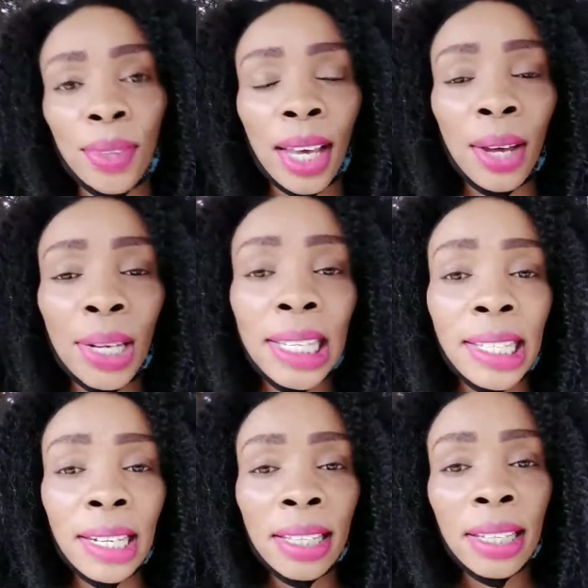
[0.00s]
I
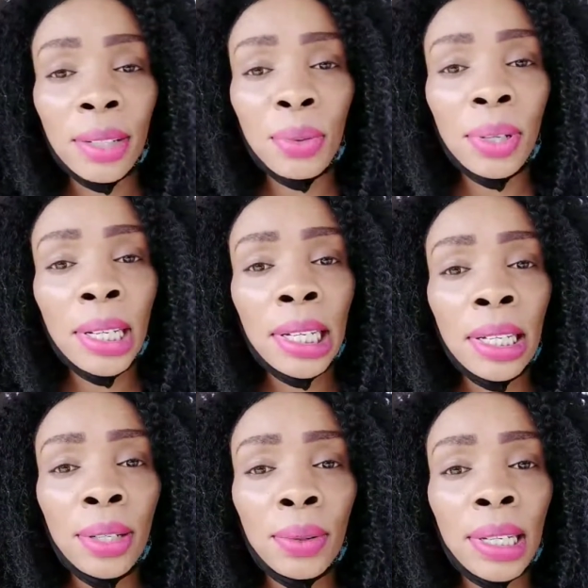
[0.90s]
decided that why
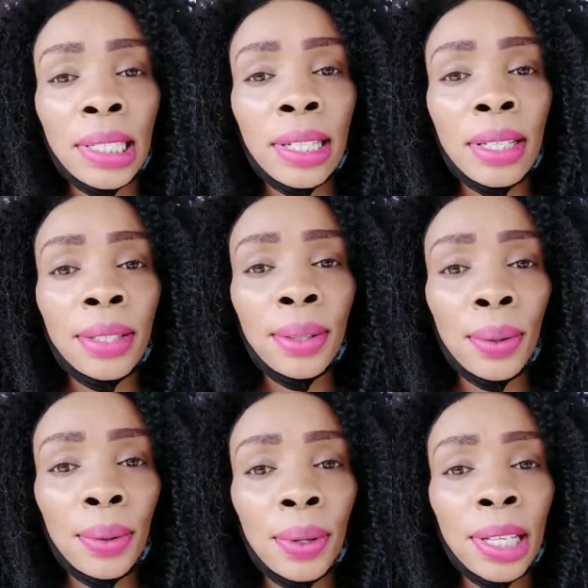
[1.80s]
don't I just
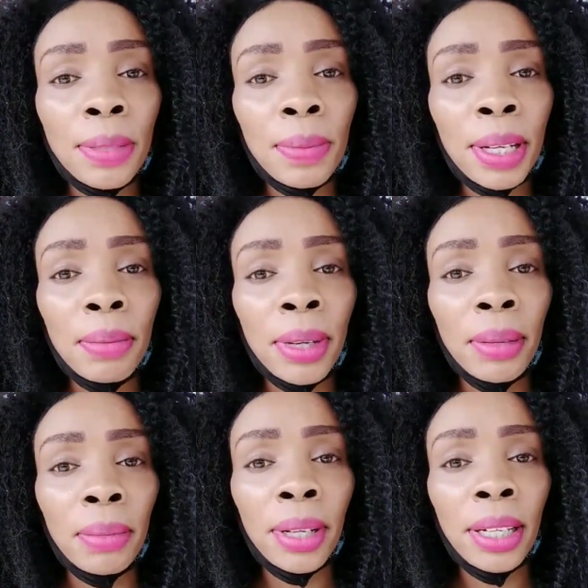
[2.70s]
go and speak
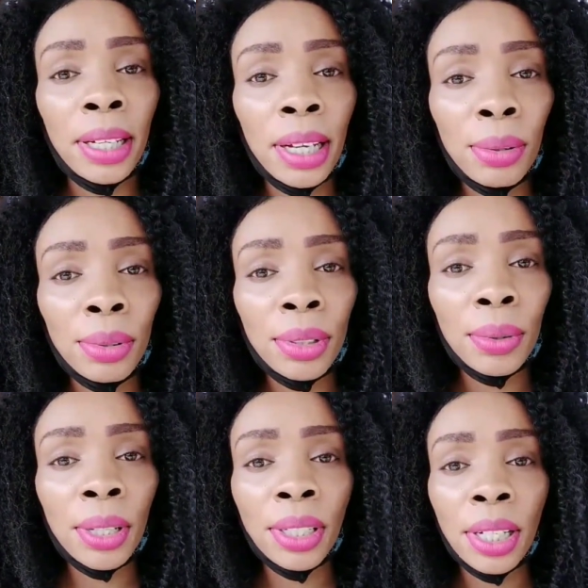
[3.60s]
my mind out to
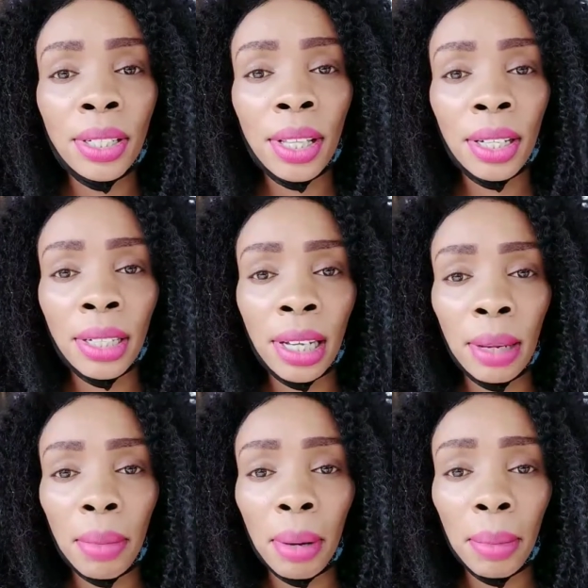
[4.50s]
the church that I am
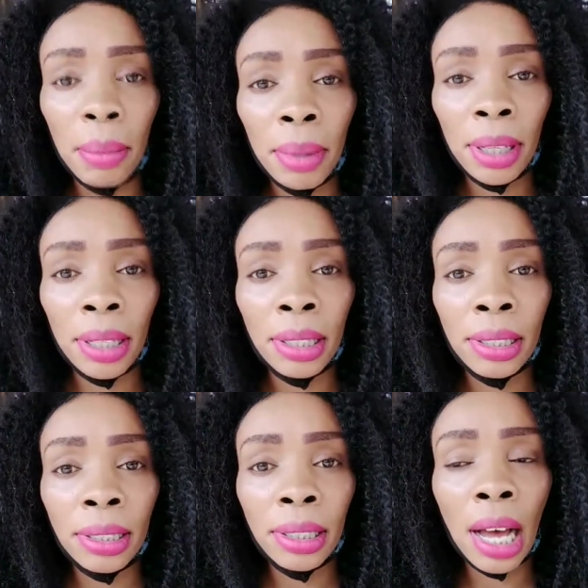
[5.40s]
a member
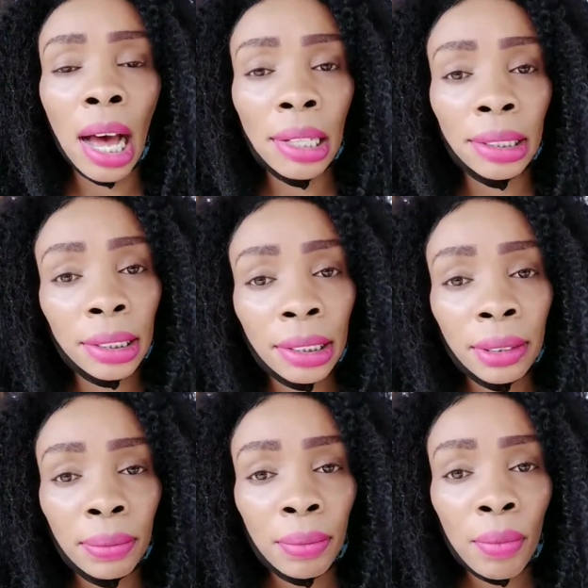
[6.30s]
at.
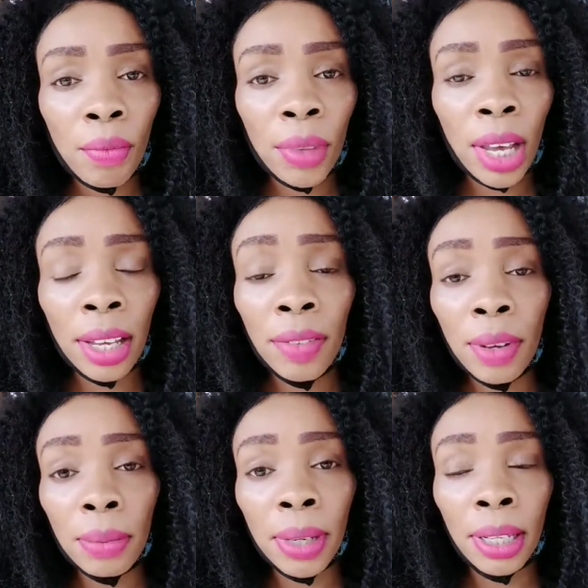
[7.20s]
I give
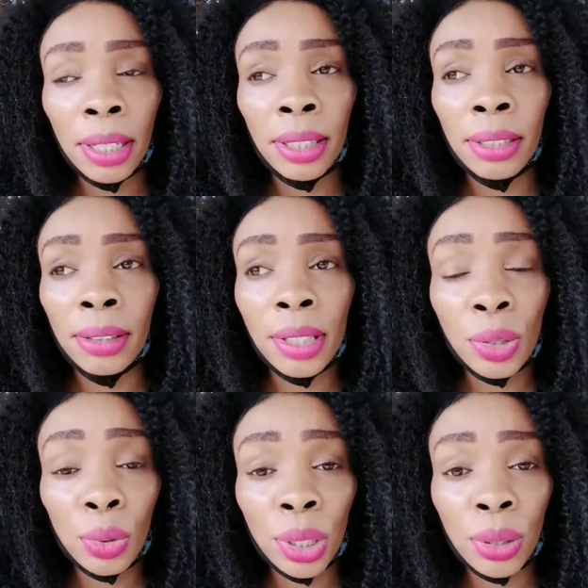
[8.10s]
them my
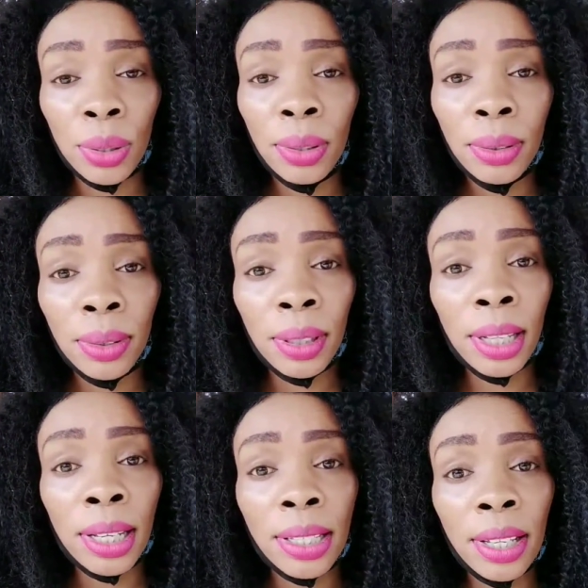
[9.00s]
situation, and then I
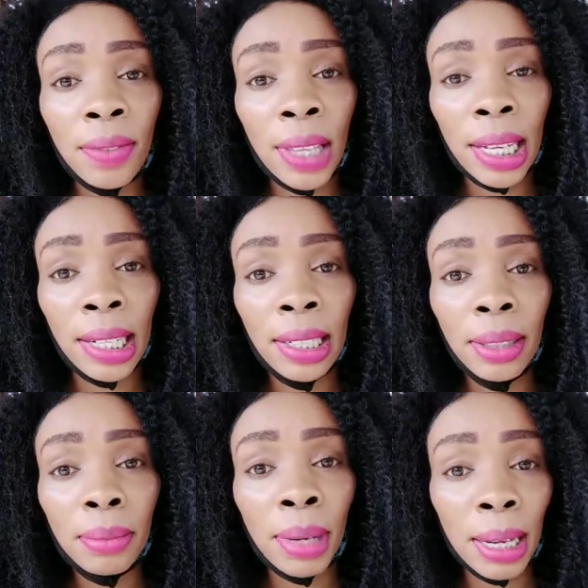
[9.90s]
see if they can.
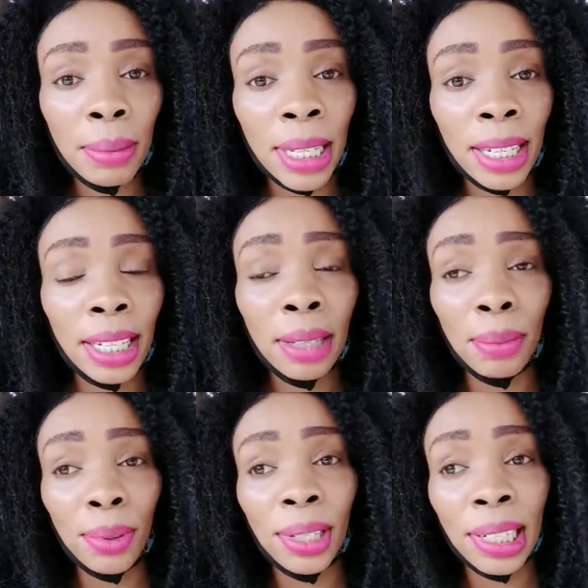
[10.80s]
Perhaps I get
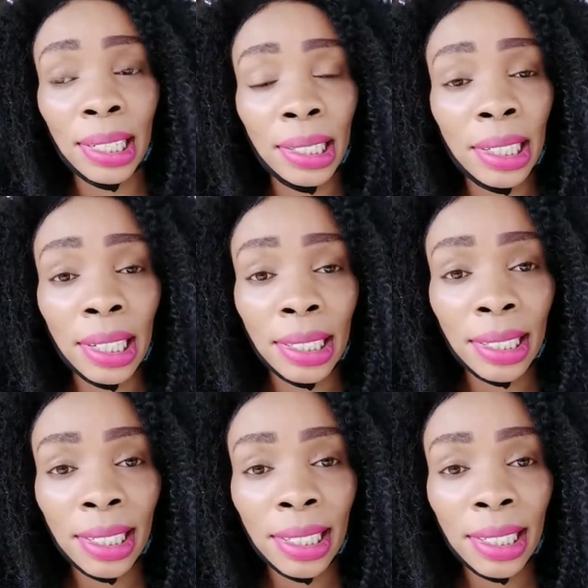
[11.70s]
employed in a church.